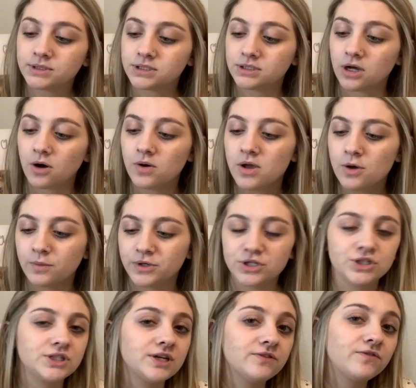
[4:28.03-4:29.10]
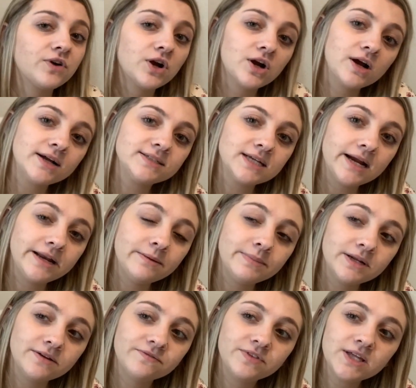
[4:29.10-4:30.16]
So we just give her a tiny
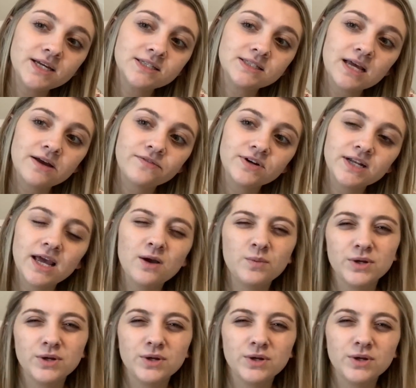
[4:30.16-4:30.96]
bit of this every day.